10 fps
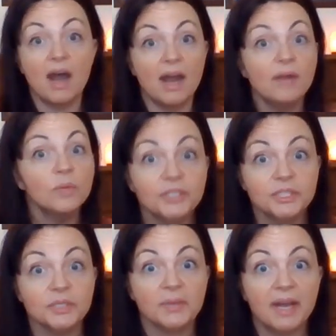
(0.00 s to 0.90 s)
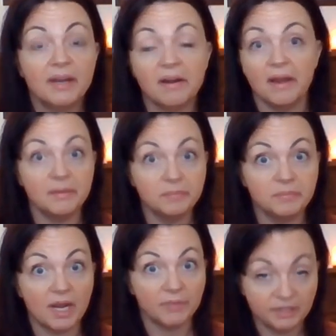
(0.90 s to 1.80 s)
i wouldn't do that i
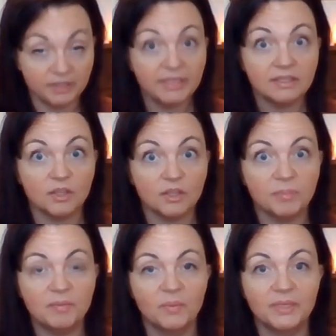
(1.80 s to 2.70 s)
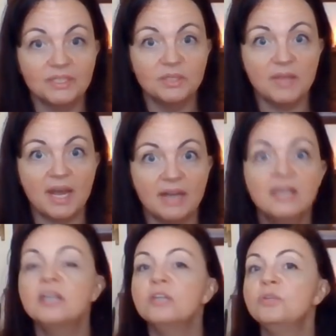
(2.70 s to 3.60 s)
i would think that other people wouldn't do that
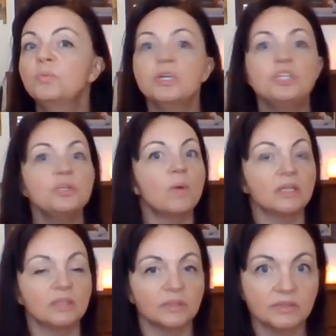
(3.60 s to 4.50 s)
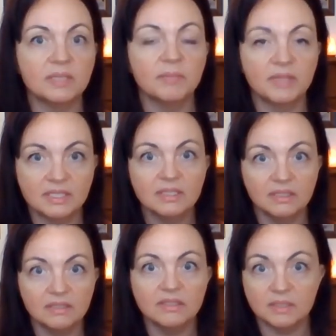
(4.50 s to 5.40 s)
would you want to learn some of the
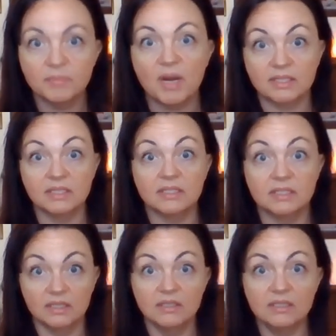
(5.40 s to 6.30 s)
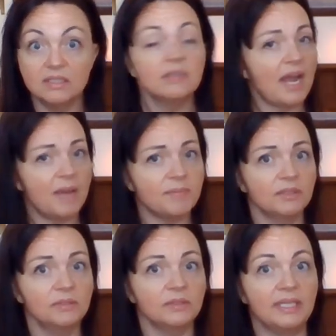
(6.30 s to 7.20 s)
skills the boxing skills
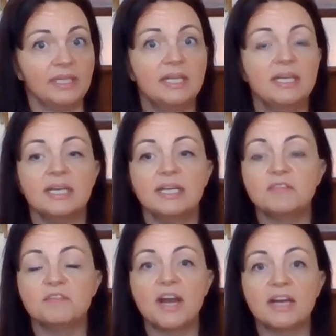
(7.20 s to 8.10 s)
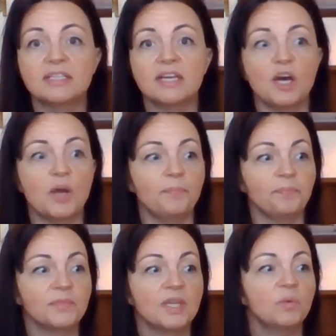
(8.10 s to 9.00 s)
absolutely in fact
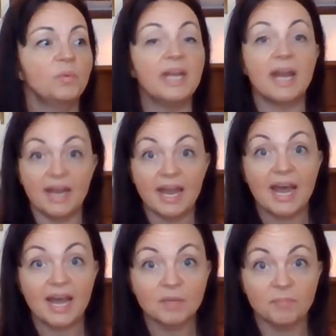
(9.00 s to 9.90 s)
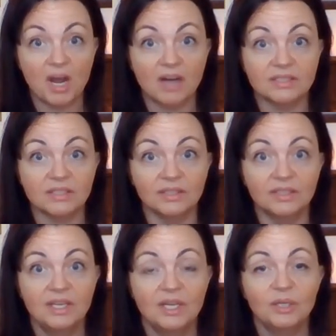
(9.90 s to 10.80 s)
um, we had a
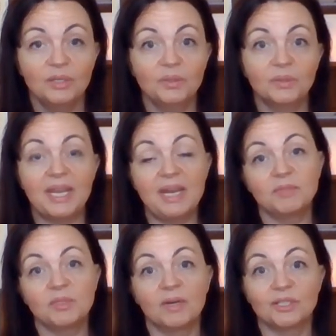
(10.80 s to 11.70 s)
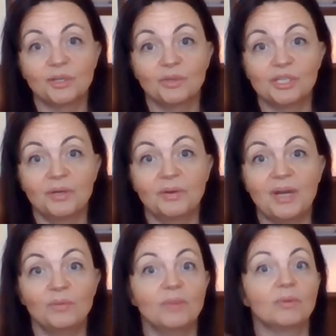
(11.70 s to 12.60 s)
boxer who came to our dojo
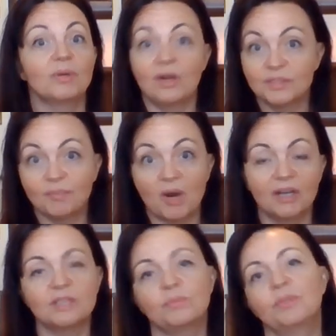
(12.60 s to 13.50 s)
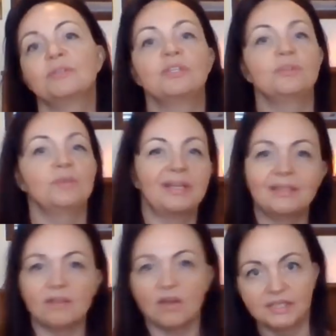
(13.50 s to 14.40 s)
and we were all sparring because we used to do like
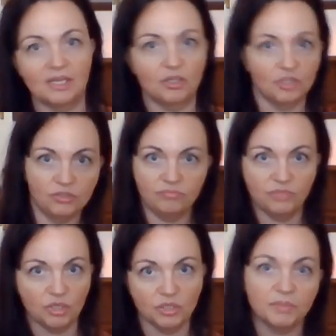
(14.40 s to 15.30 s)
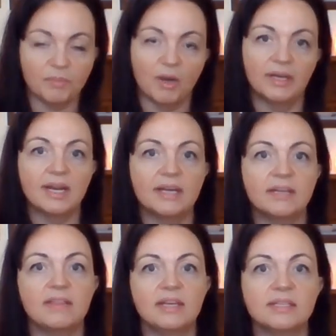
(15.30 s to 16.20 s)
the, all these inner dojo sparring kind
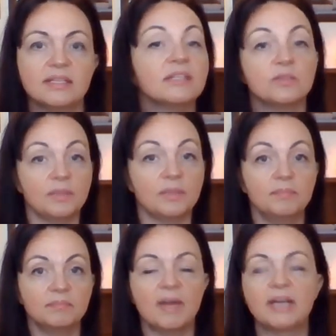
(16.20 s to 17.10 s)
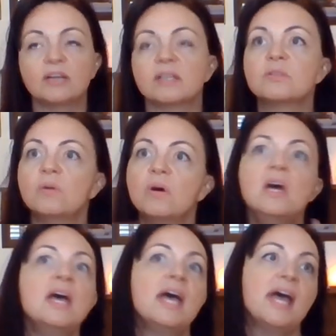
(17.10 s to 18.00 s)
of things. And this is at my karate school.
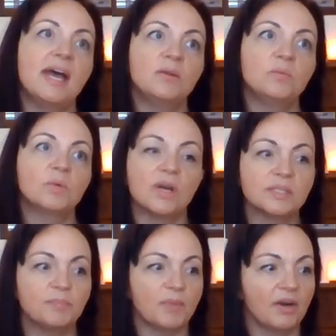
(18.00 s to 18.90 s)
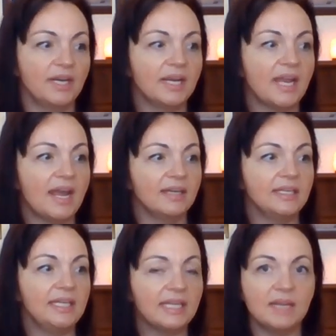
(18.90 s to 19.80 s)
And we're all sparring
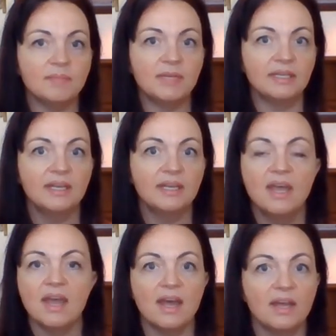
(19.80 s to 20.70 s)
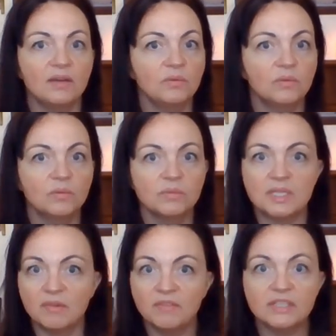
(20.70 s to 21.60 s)
and he came in and
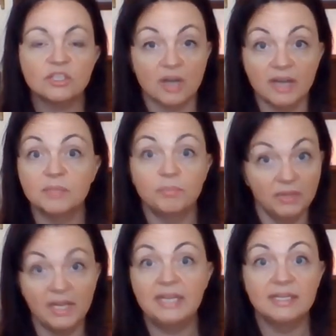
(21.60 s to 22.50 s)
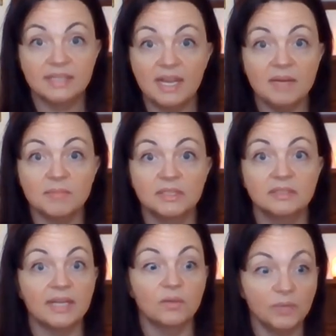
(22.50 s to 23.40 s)
some of us tried to play his game.
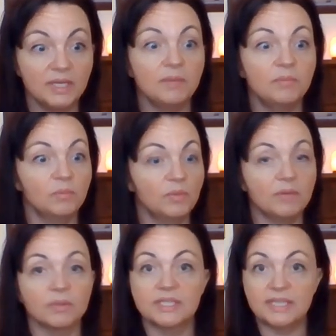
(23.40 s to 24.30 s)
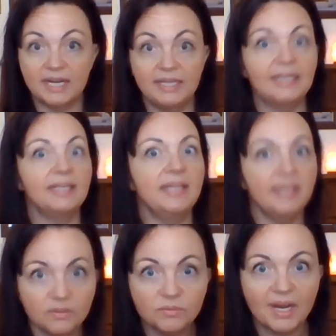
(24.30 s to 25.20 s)
Like we we were standing
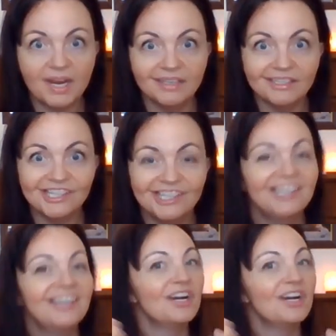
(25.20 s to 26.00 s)
in range,